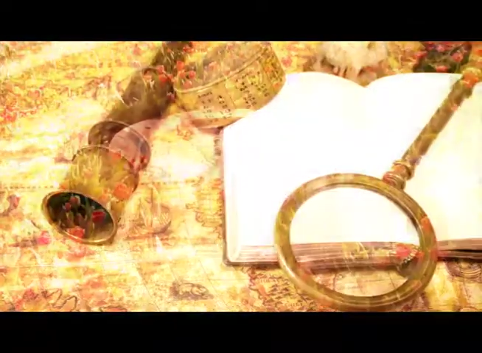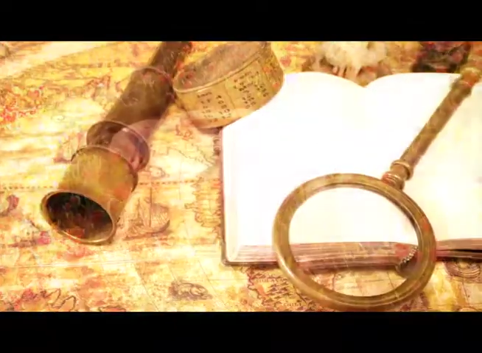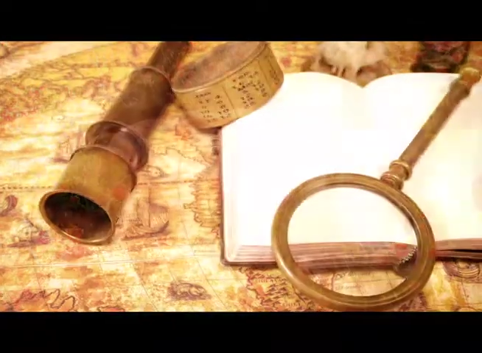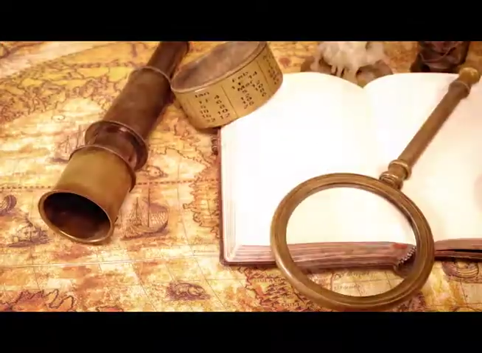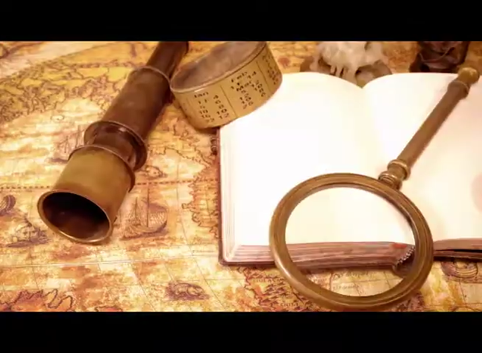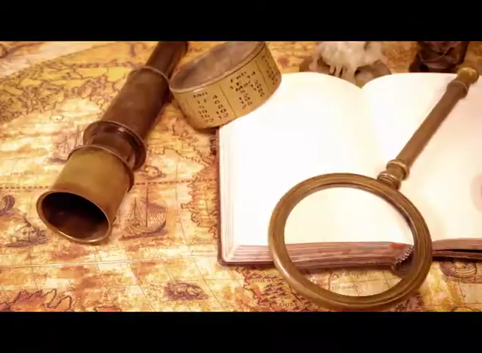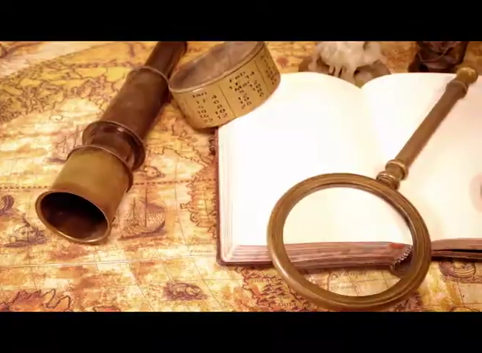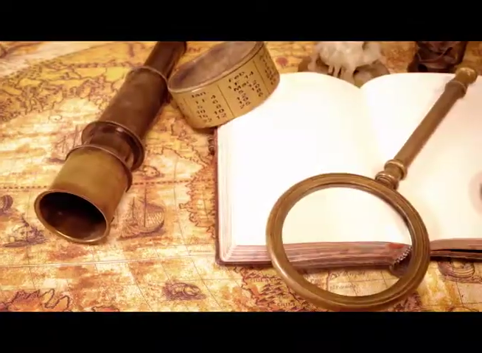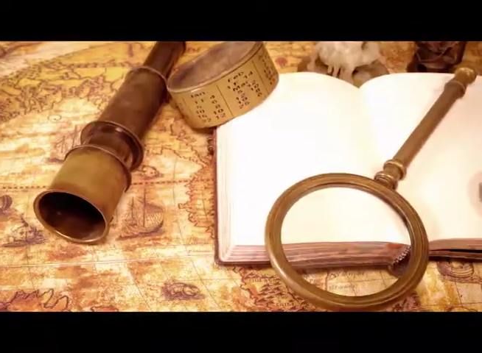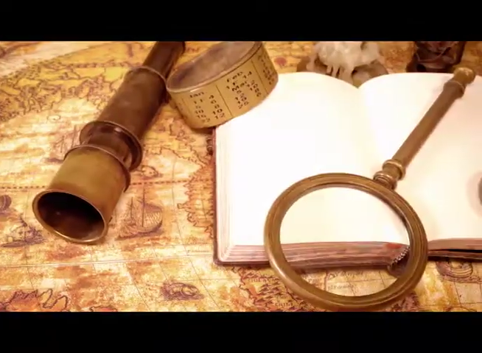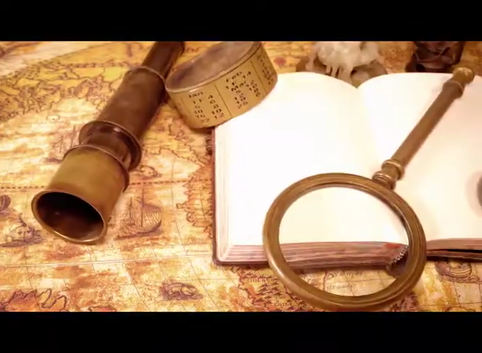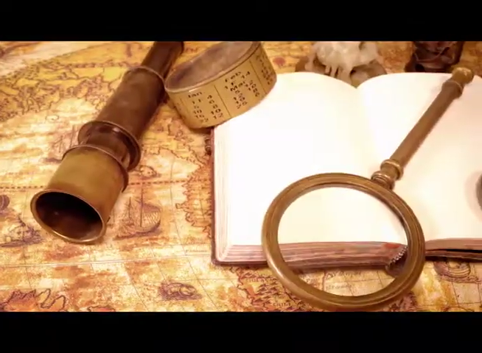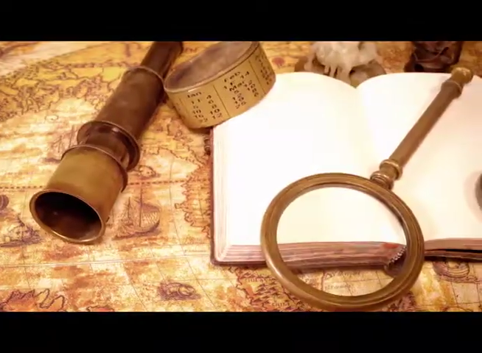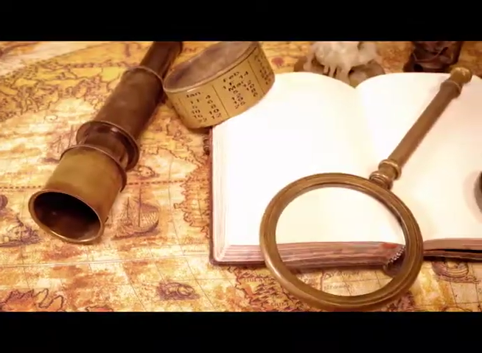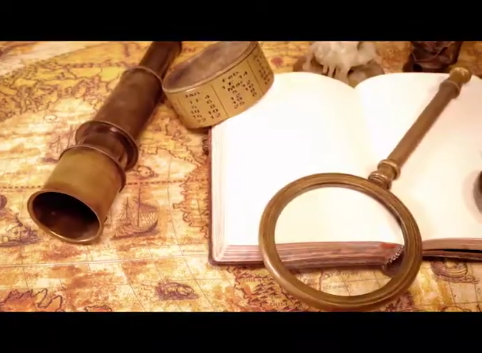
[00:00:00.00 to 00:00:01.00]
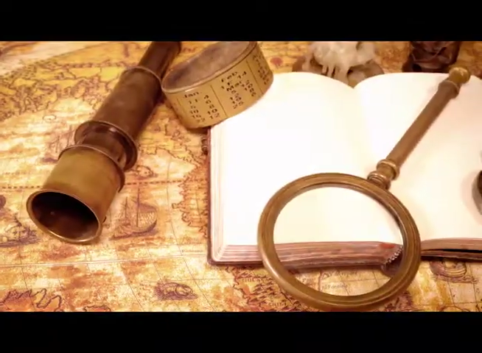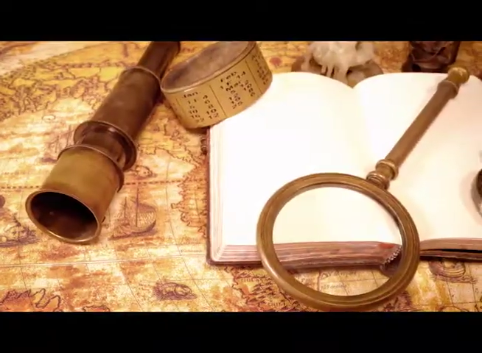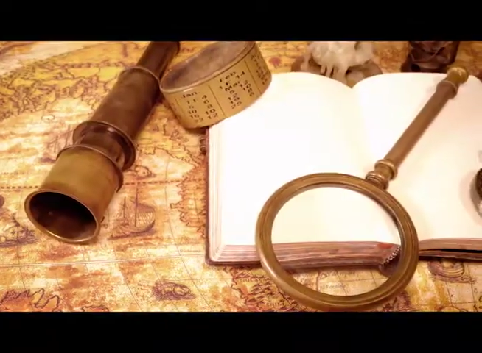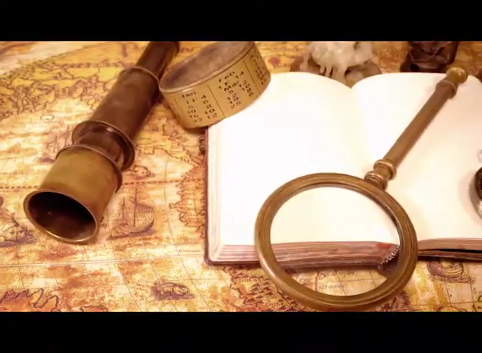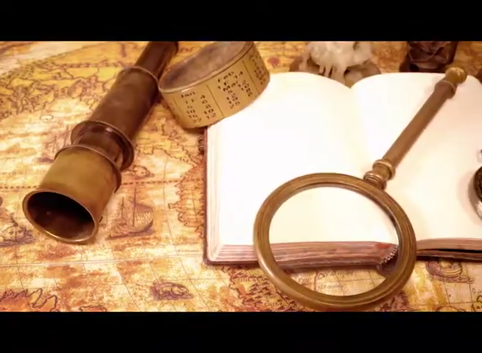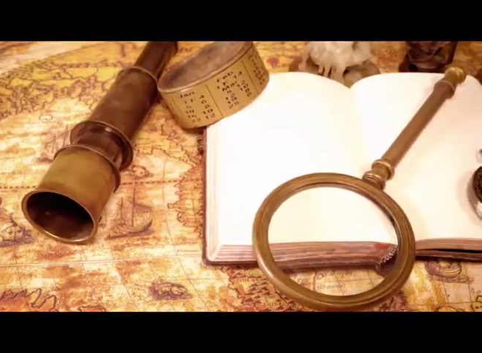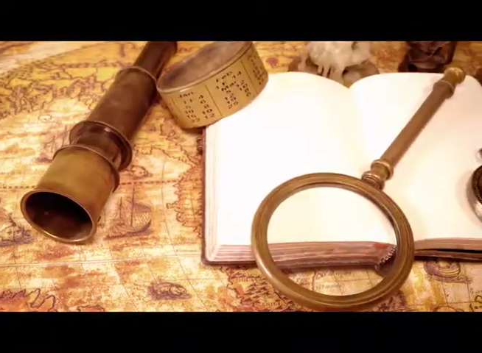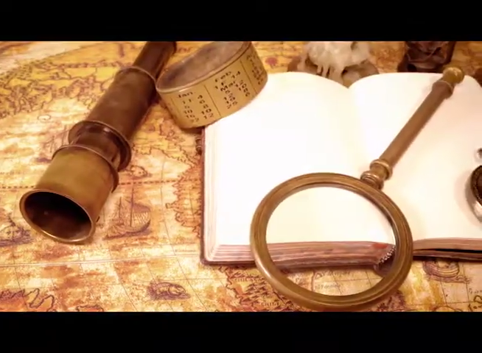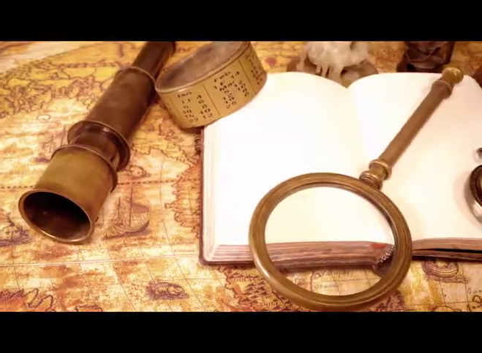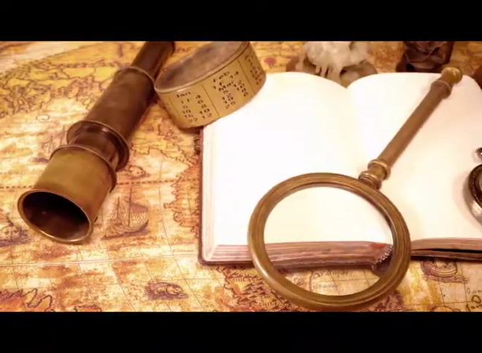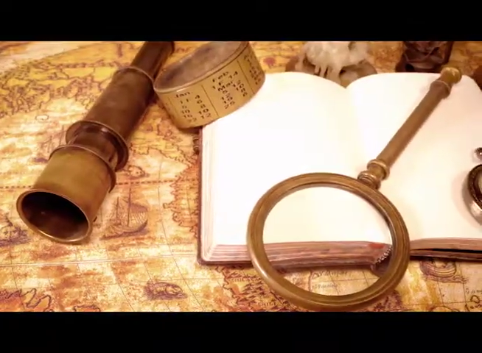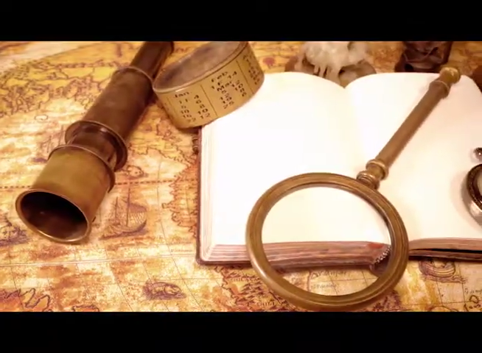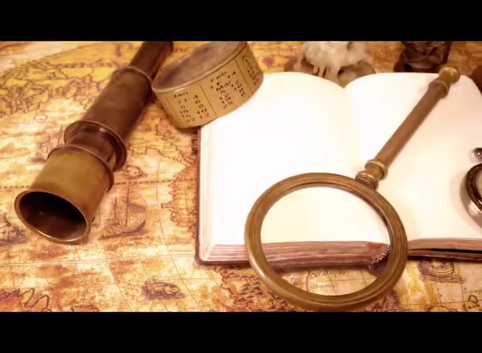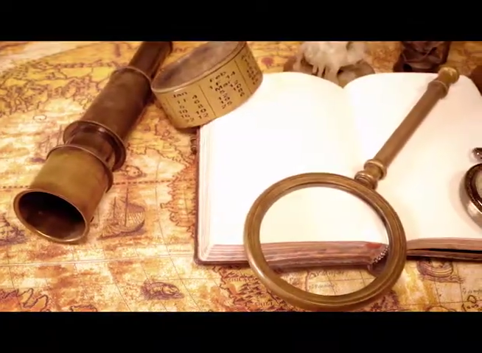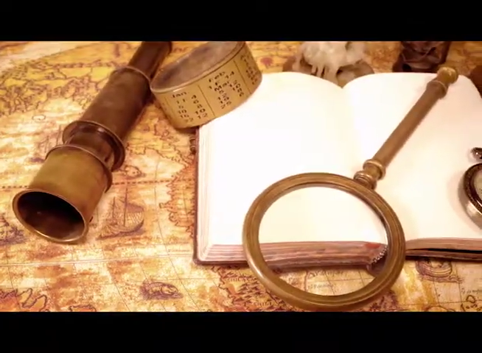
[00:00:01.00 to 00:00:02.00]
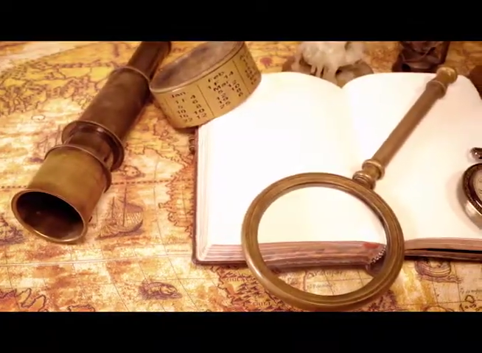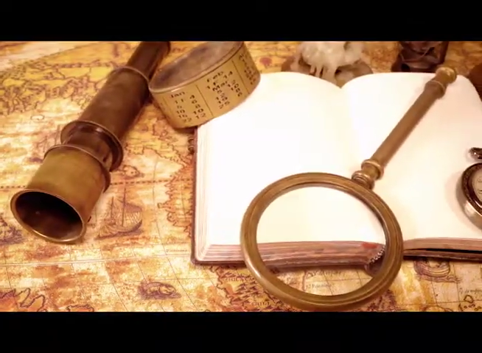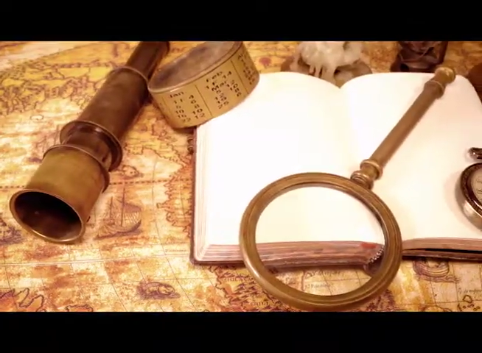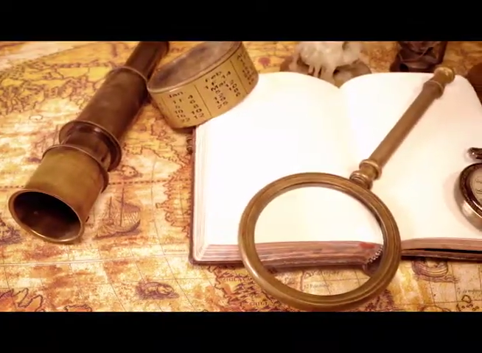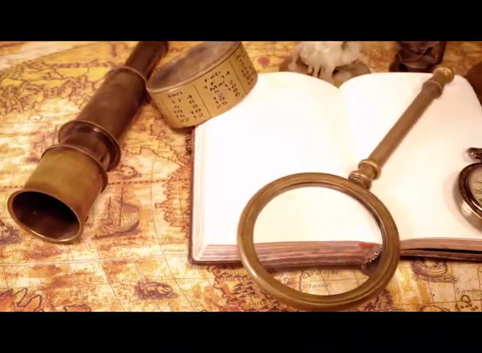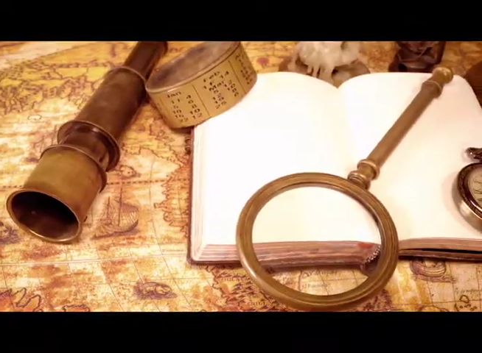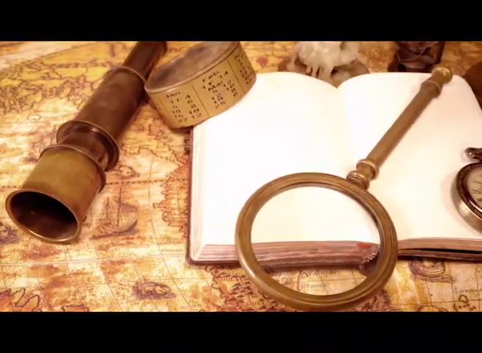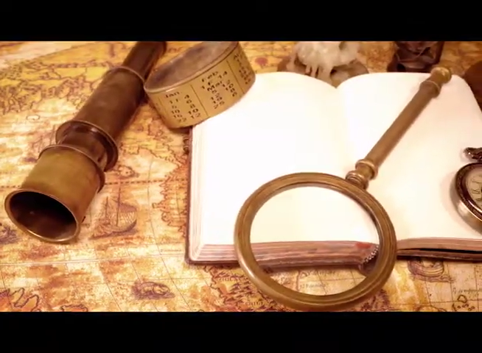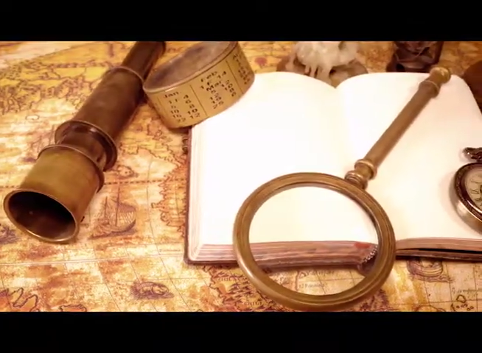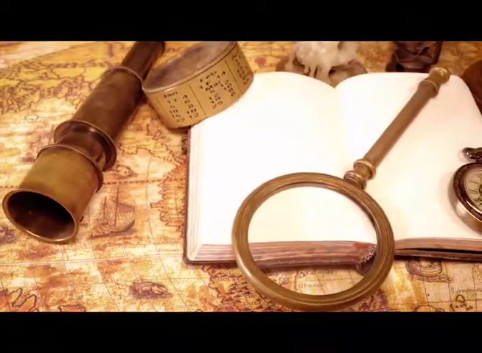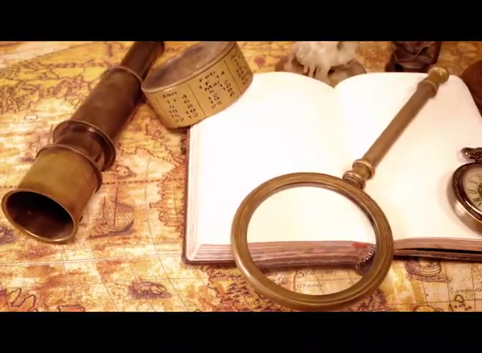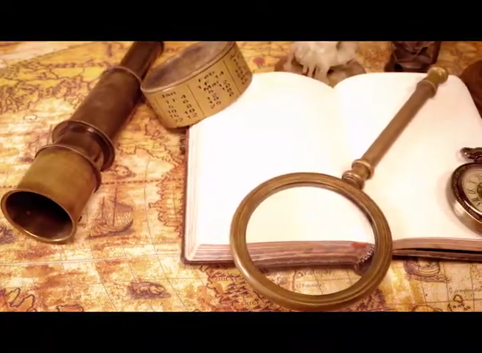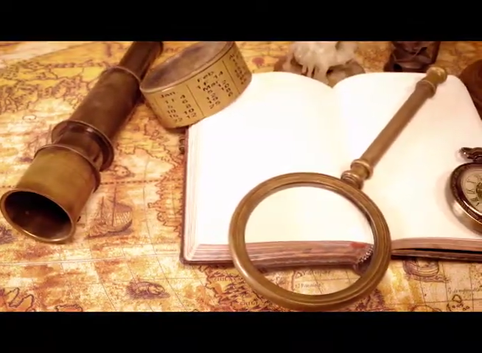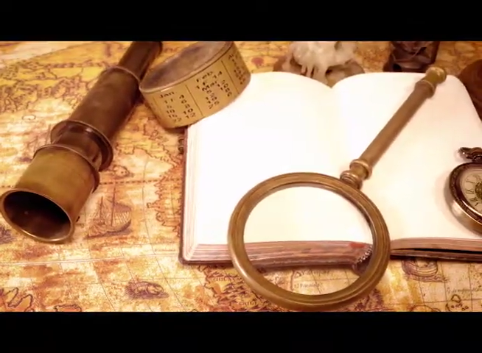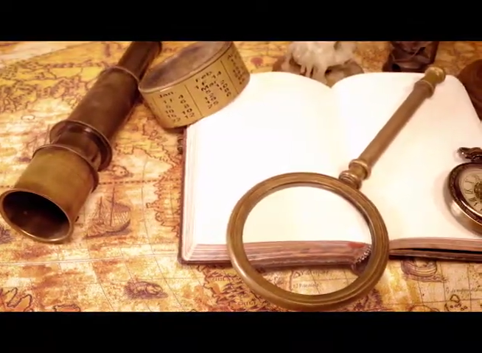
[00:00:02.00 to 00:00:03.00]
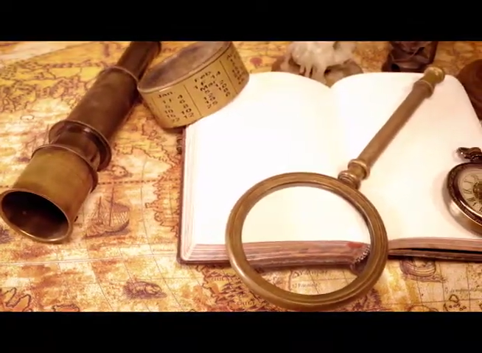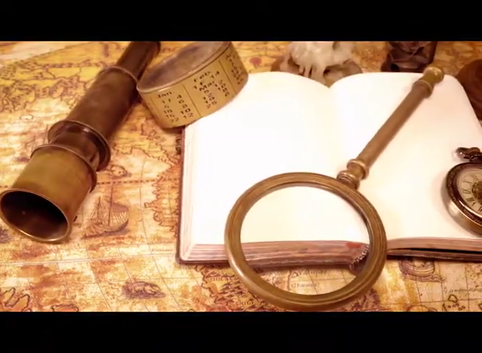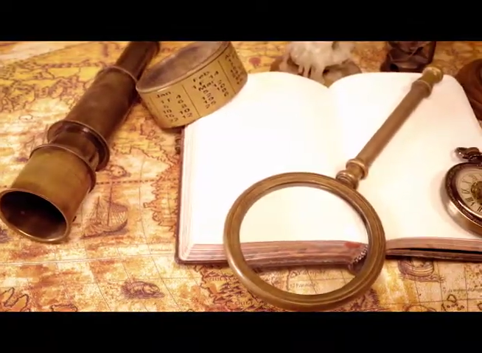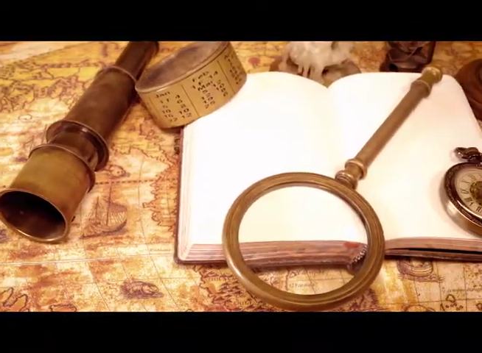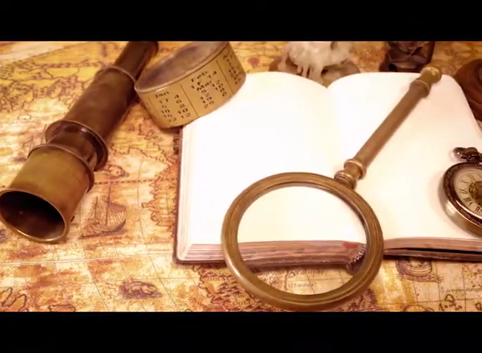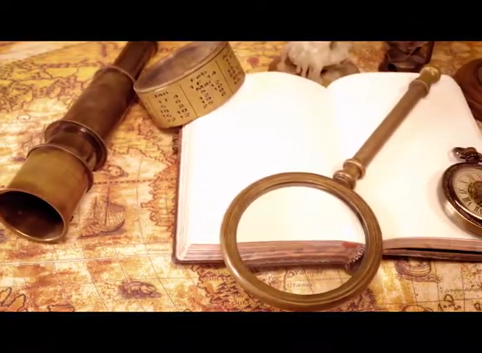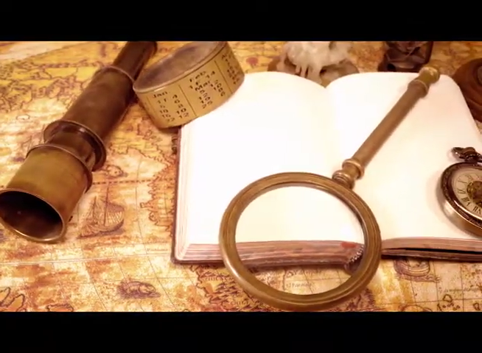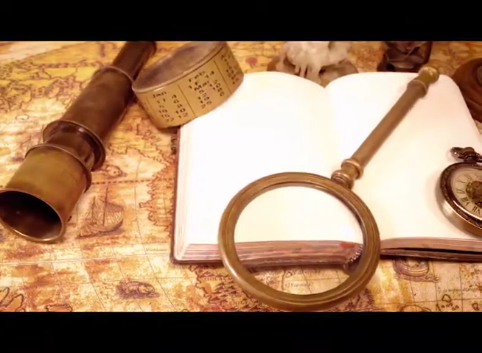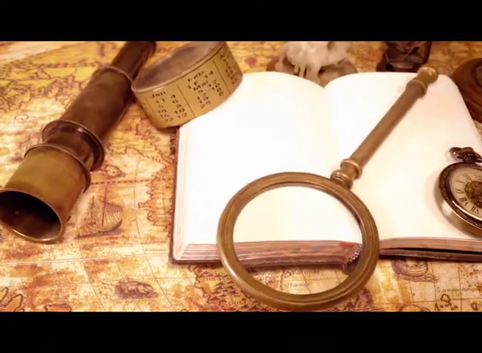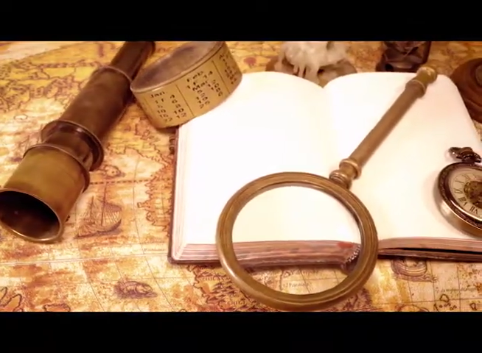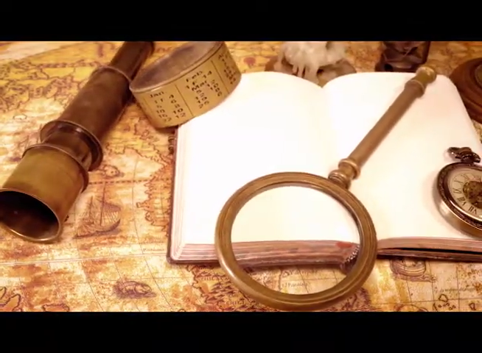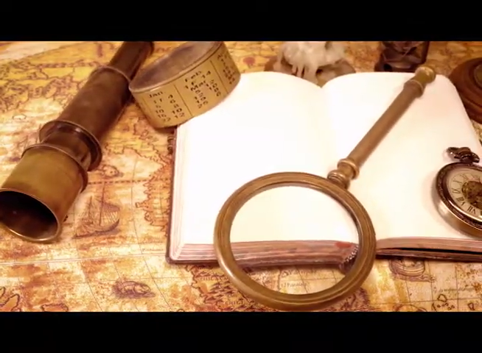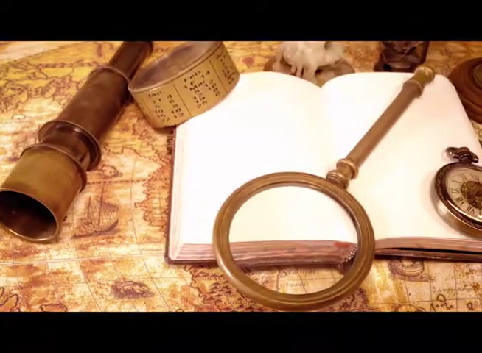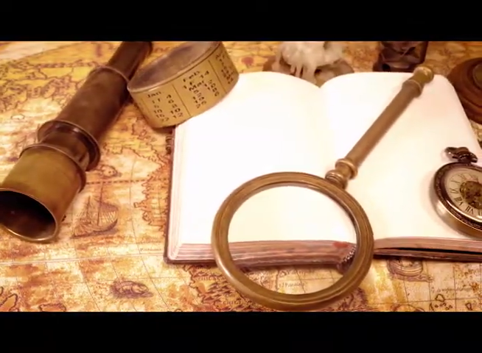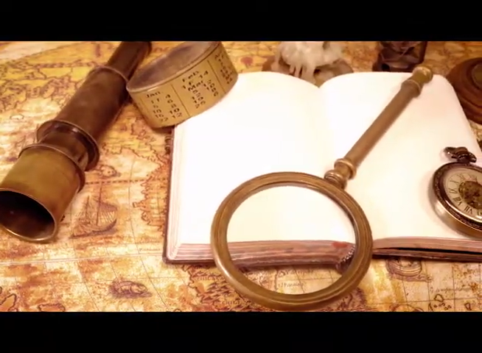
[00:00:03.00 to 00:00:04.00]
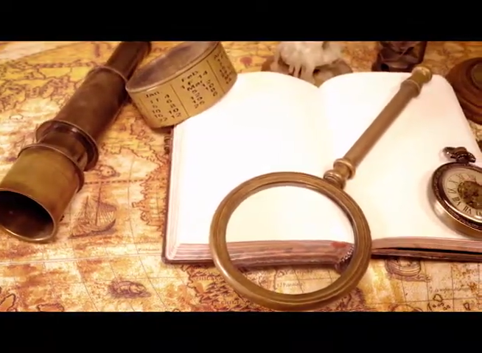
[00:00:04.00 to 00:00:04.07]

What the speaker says: [unreadable: no face in view]